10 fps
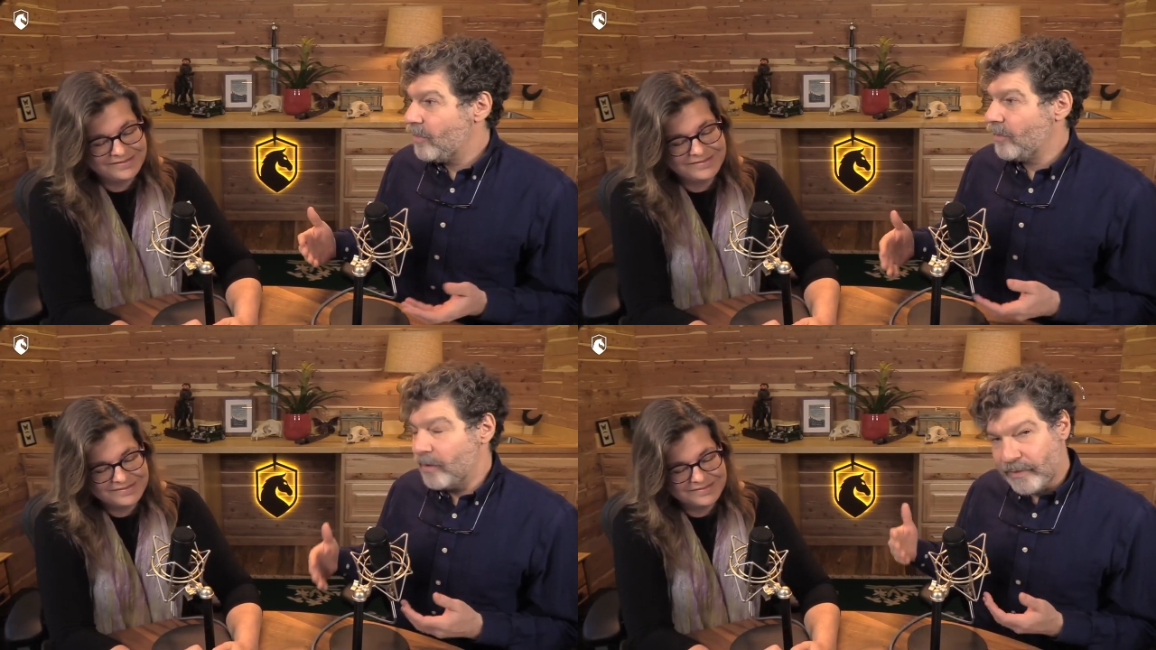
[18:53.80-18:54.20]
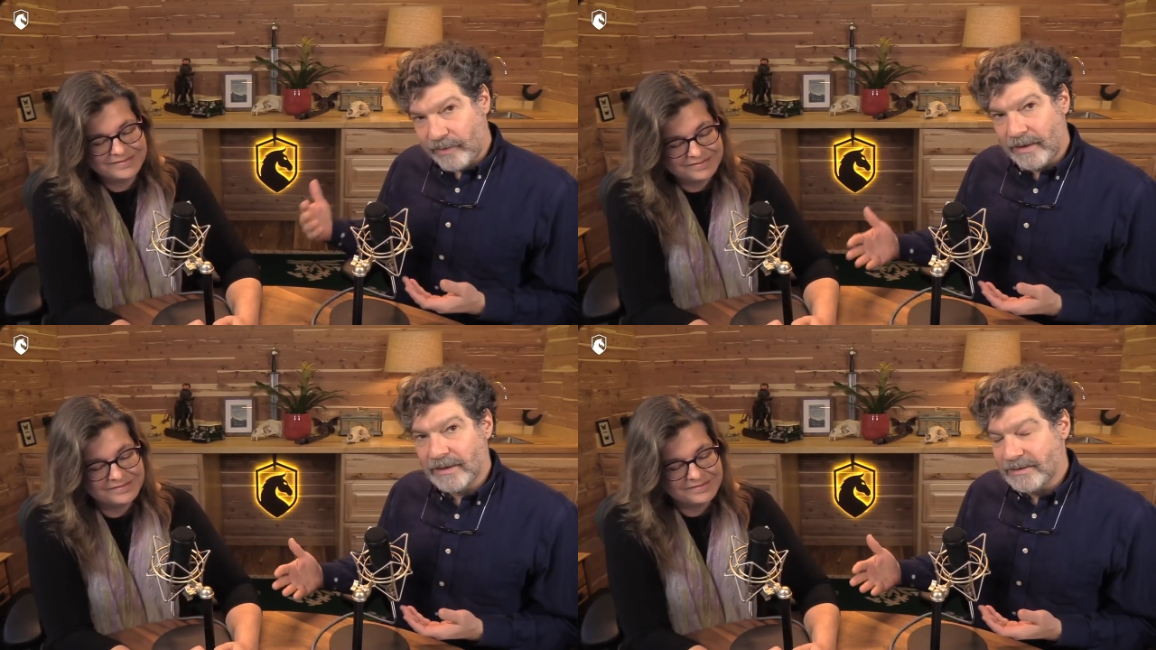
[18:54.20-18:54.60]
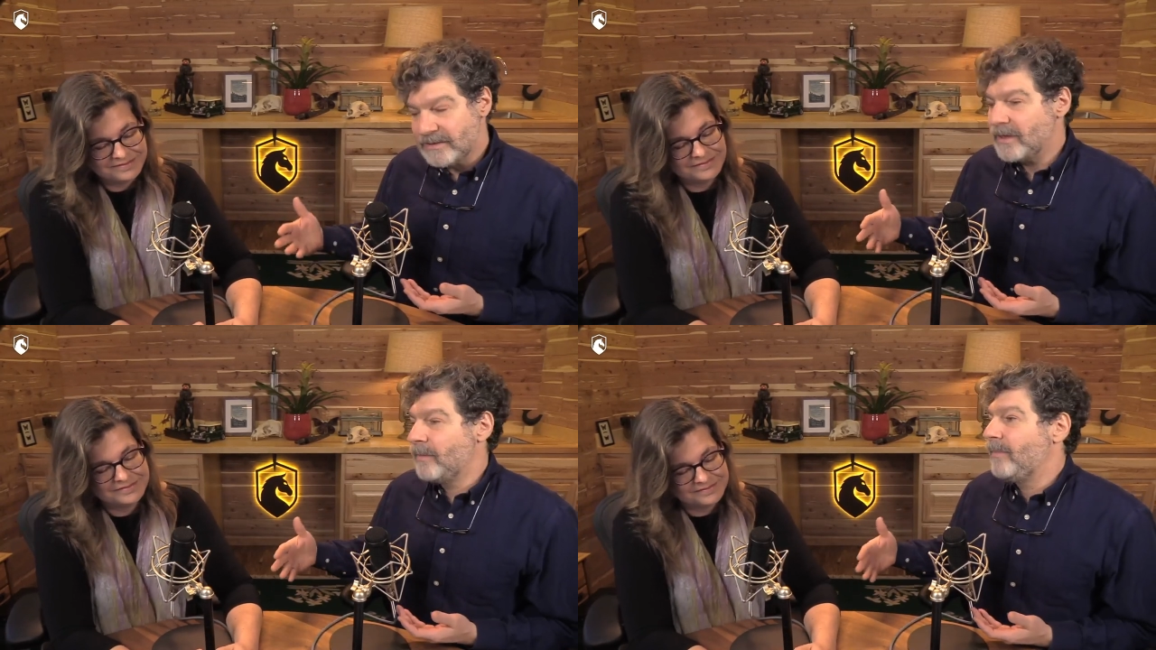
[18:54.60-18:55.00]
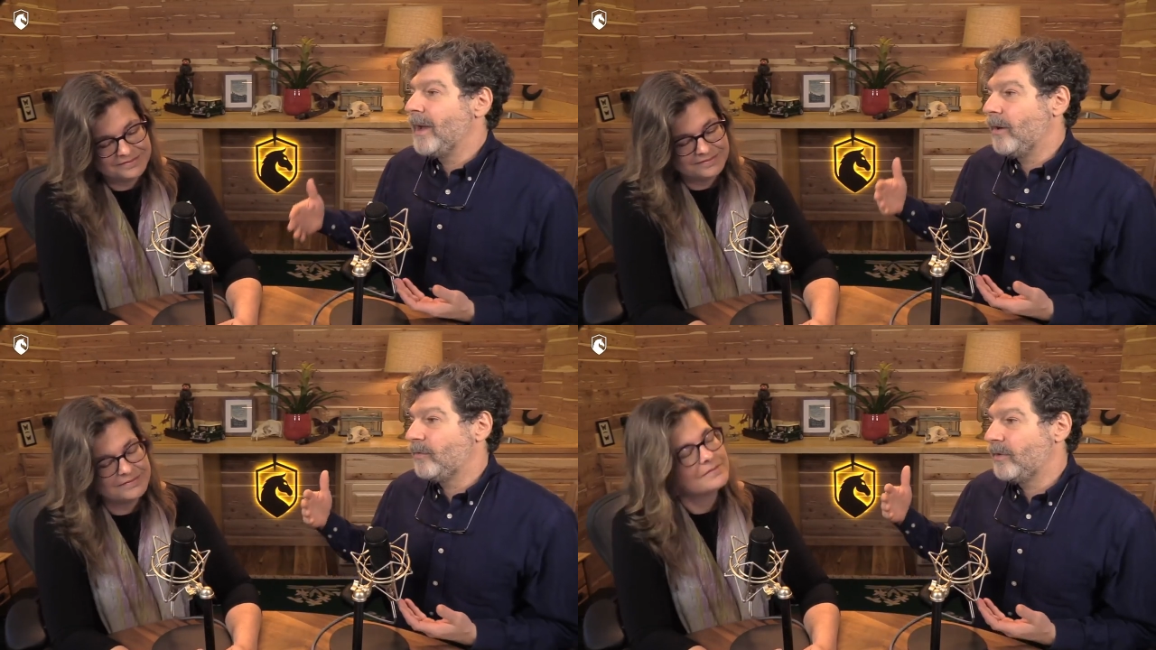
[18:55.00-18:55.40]
Speaker 1: there are things
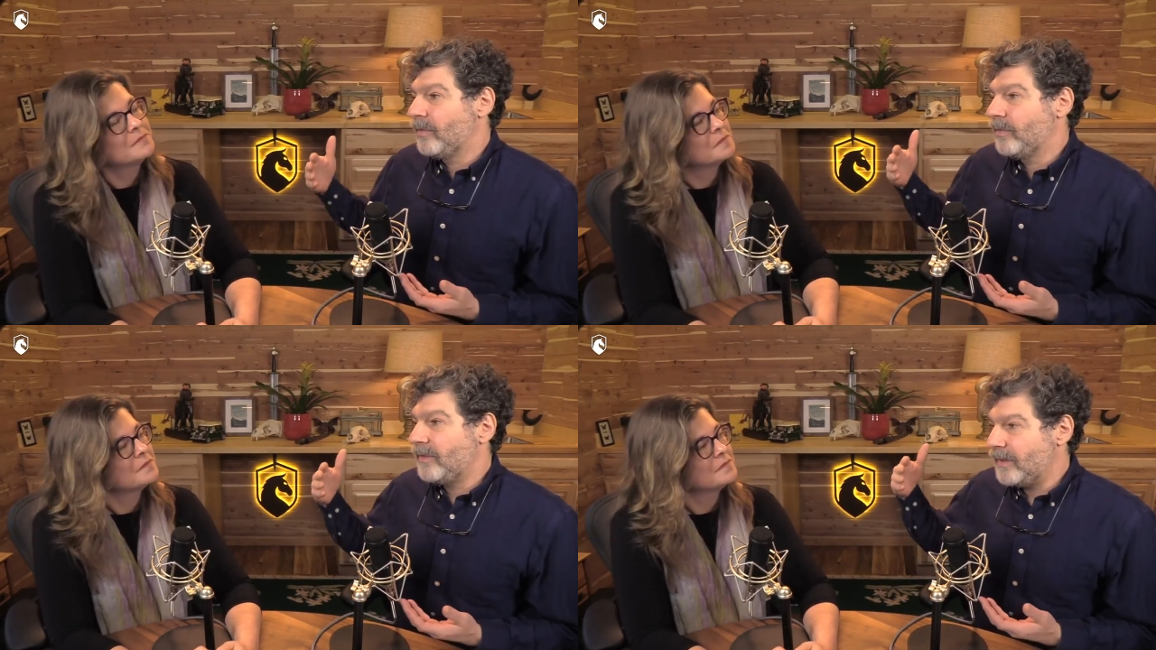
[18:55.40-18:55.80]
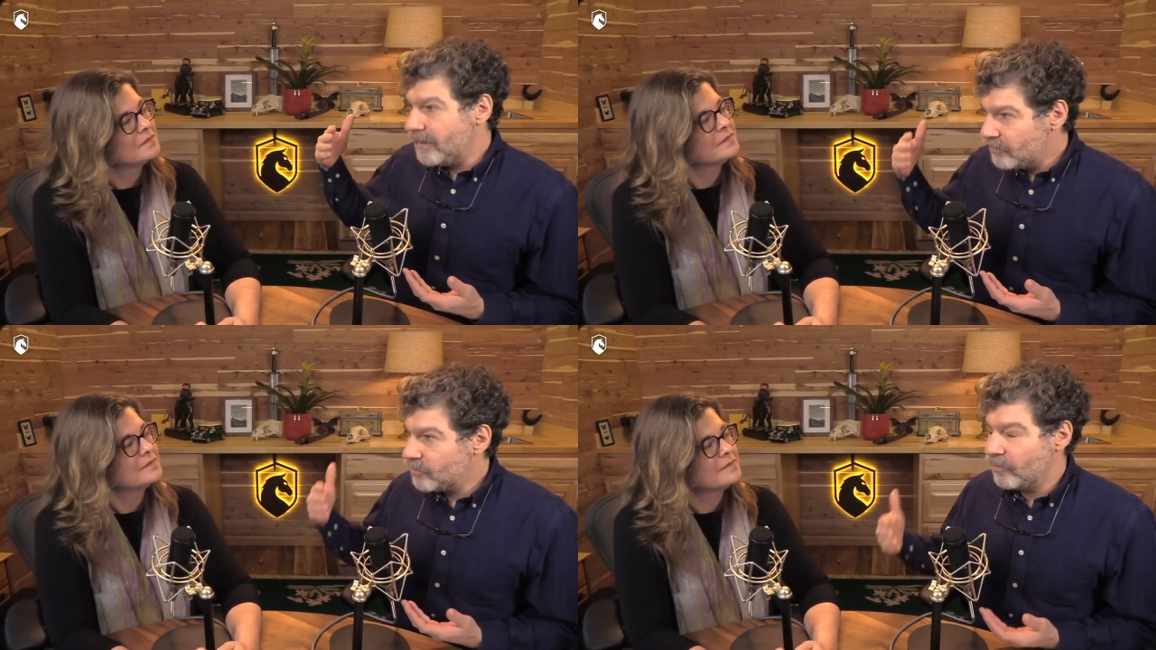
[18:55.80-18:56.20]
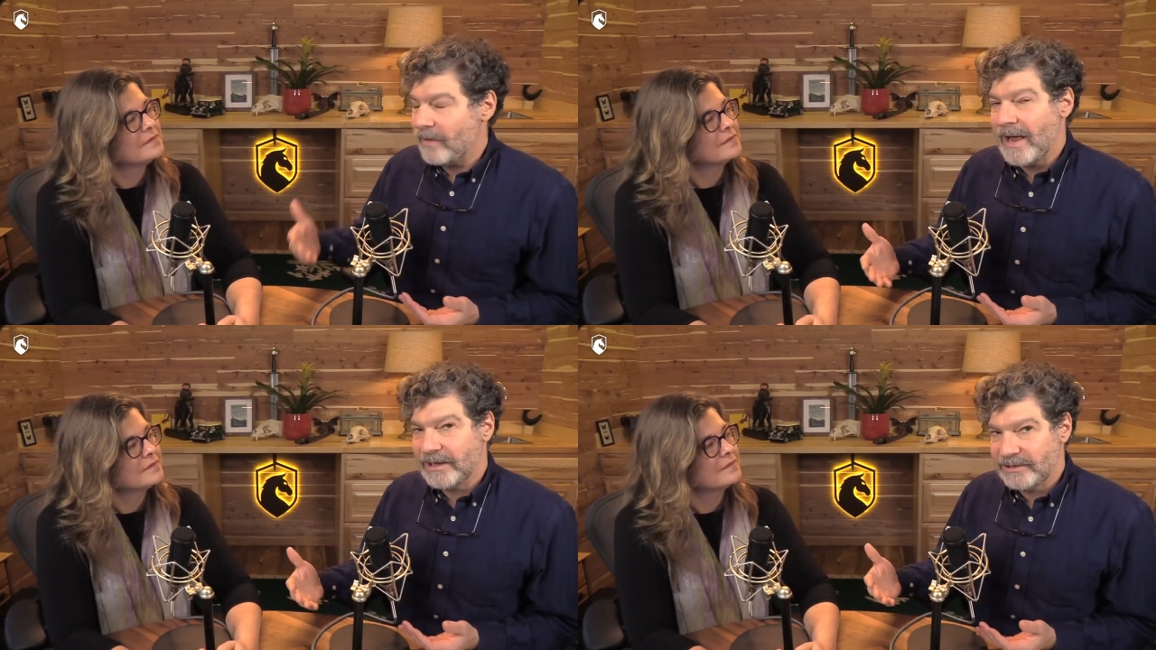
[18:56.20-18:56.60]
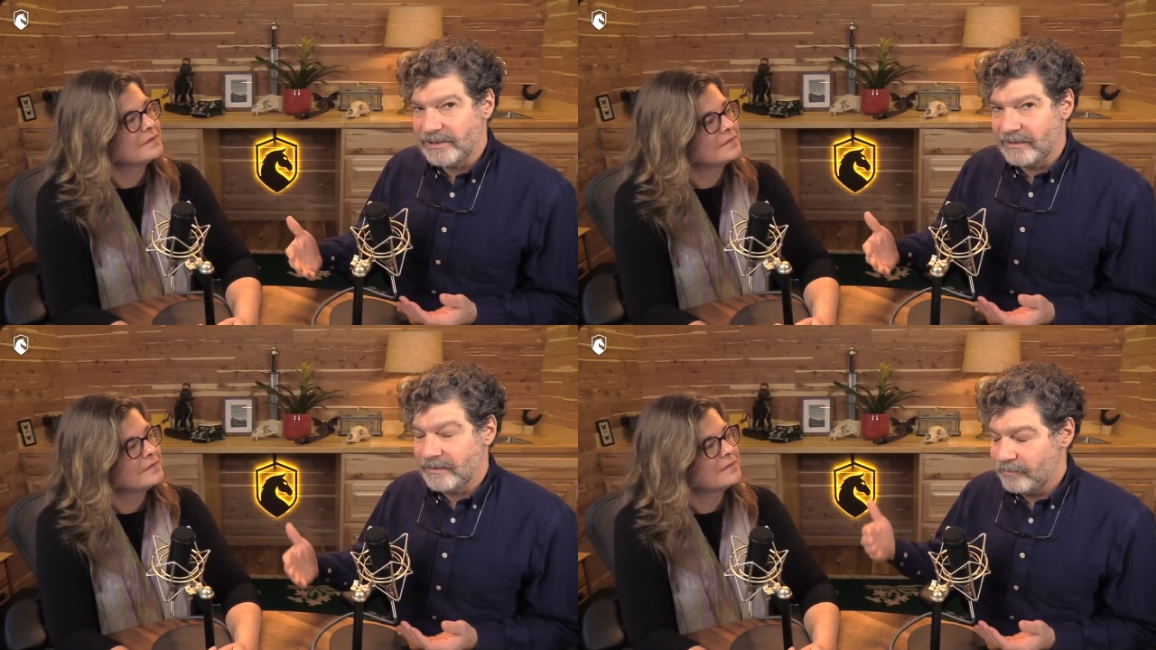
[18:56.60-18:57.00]
about the
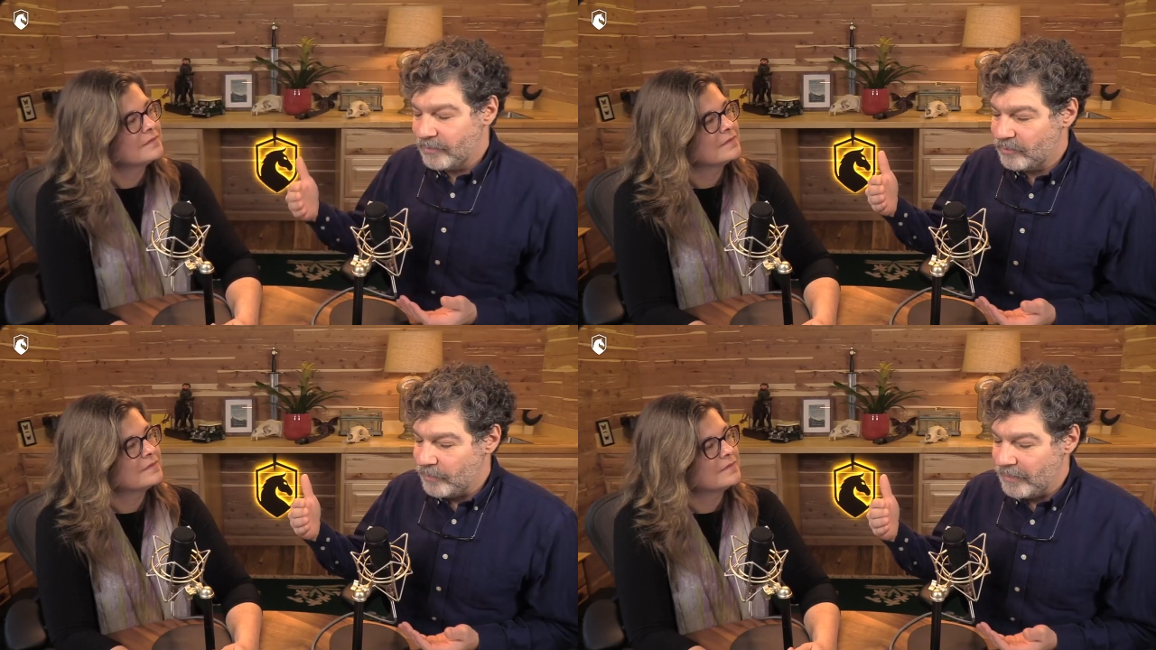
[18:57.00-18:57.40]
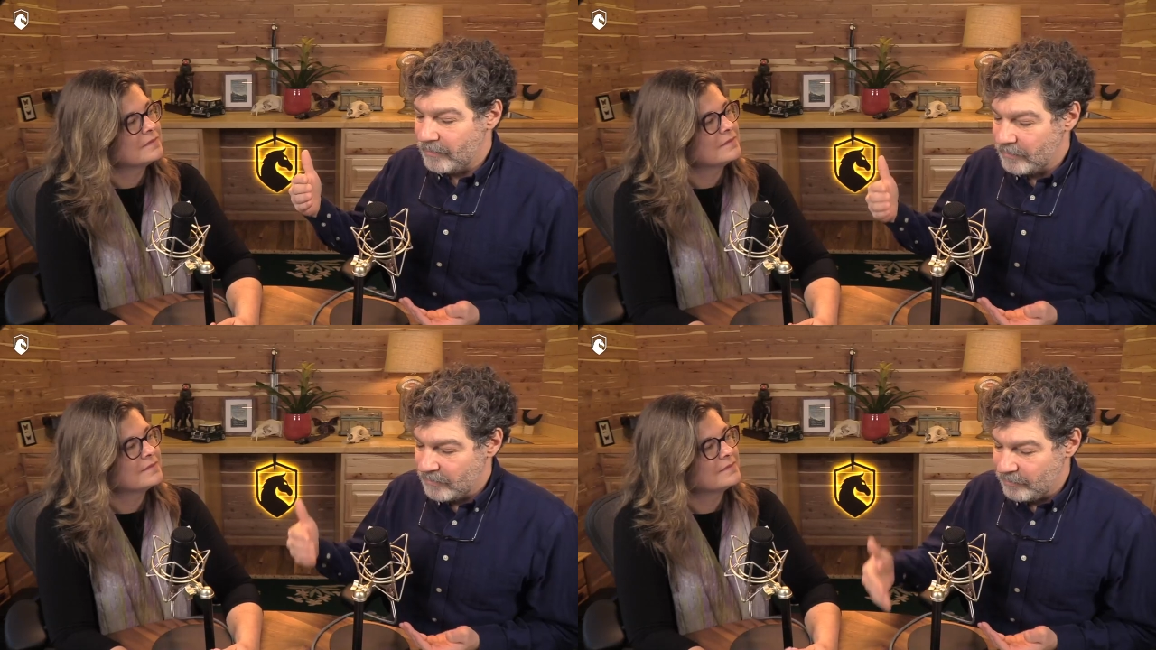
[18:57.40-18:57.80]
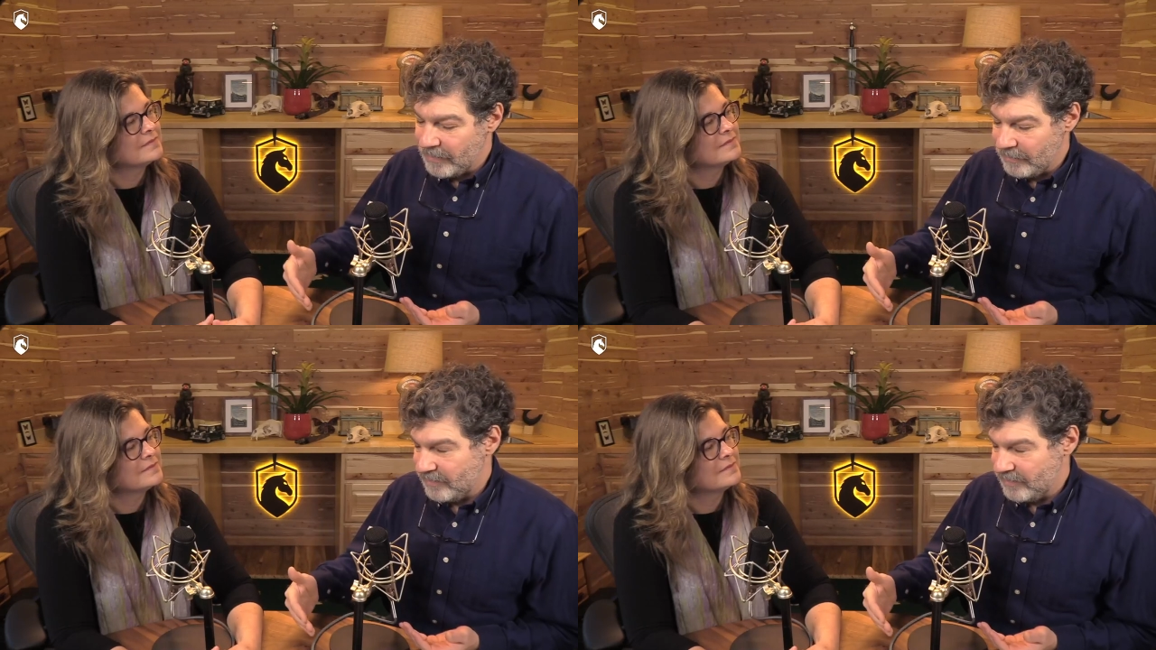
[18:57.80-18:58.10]
interaction between the baby